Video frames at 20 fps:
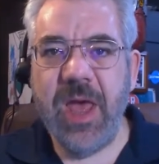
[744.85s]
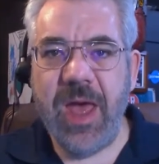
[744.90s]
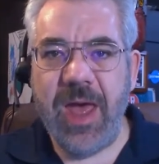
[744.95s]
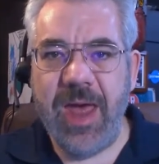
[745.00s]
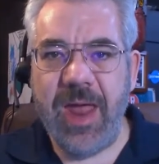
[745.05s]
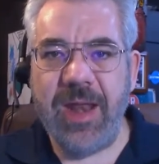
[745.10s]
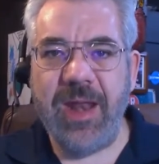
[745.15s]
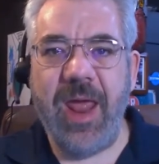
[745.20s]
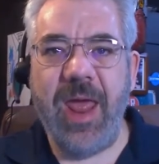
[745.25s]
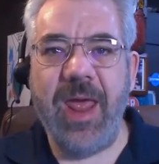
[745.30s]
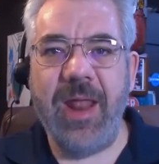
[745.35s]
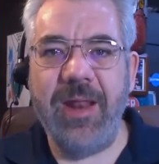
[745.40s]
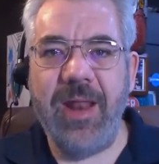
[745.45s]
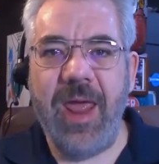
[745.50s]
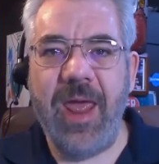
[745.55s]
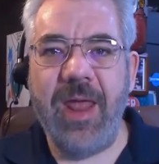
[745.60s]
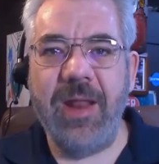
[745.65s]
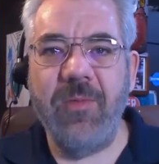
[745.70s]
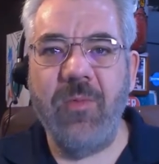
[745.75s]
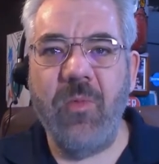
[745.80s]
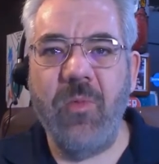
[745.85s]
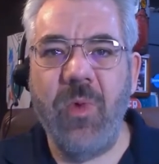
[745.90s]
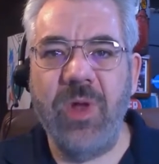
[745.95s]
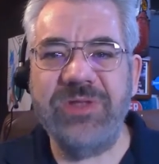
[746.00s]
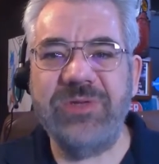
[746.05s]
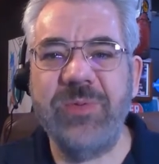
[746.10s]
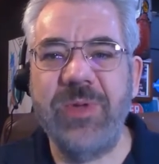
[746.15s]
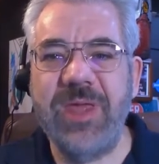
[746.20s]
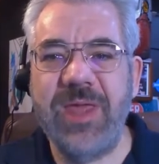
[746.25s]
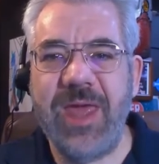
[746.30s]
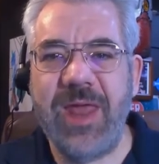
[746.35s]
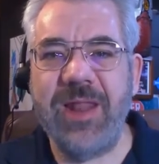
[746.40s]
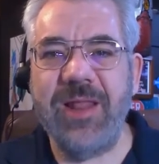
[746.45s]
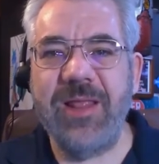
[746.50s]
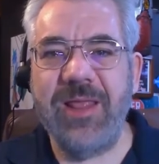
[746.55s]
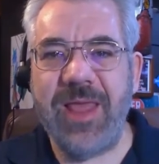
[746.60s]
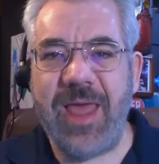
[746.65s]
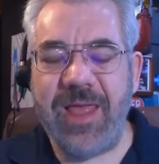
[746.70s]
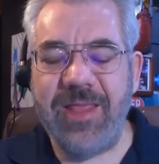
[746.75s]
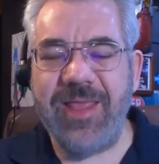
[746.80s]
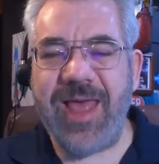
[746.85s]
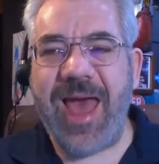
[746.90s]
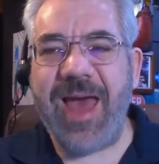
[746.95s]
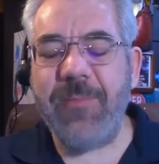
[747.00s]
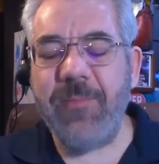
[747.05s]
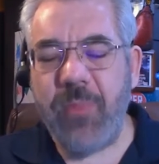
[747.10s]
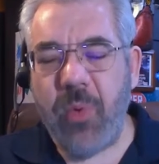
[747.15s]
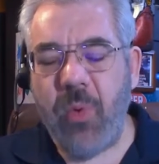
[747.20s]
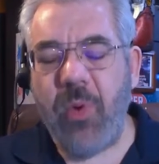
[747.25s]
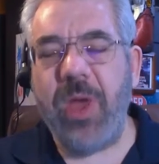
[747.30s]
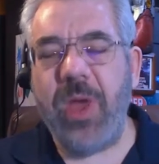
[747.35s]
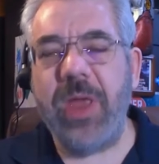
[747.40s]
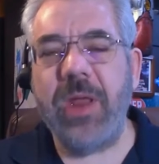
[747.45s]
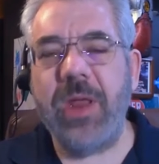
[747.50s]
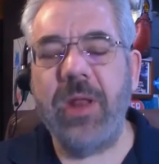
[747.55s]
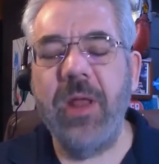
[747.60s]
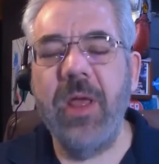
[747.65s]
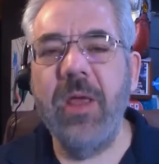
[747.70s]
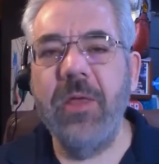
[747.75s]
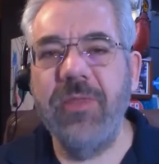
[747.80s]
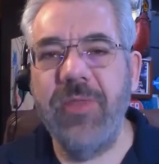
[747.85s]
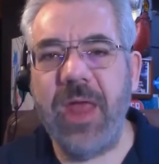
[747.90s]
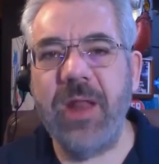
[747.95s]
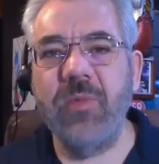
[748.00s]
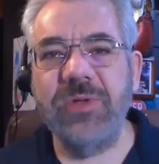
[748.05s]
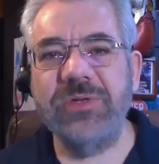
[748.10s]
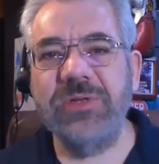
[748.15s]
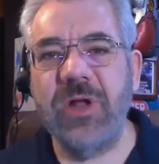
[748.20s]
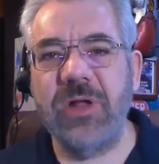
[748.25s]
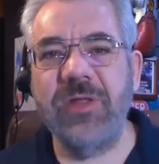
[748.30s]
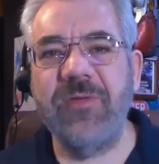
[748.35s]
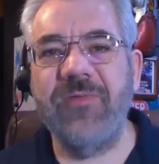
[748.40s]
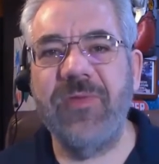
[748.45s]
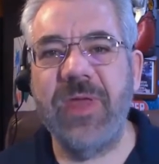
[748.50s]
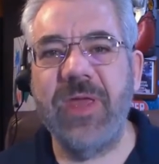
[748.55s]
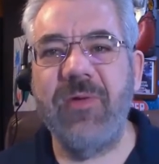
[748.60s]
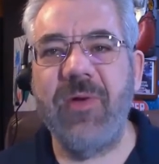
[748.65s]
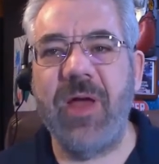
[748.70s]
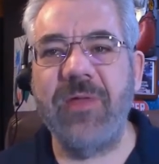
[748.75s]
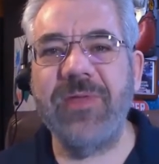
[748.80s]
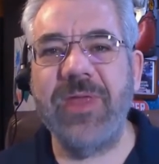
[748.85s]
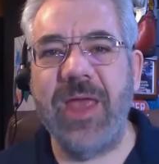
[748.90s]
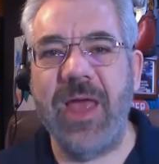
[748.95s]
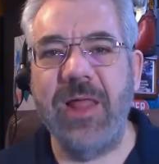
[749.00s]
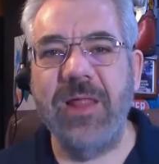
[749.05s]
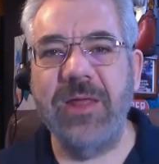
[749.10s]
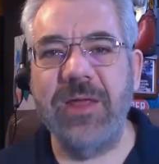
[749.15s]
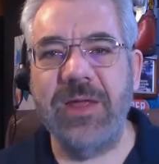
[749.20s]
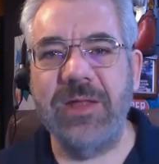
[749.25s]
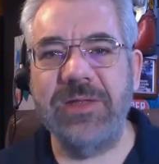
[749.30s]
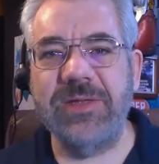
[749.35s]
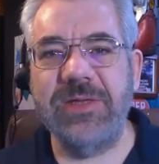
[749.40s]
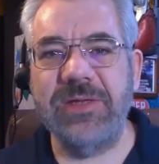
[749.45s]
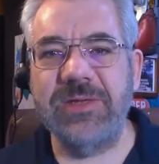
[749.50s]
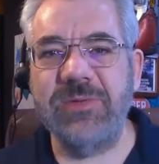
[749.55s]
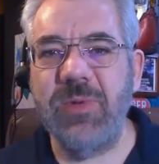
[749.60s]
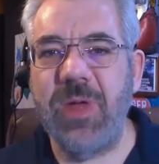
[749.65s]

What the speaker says: And once we get at that point, then we'll start to figure out the elegances.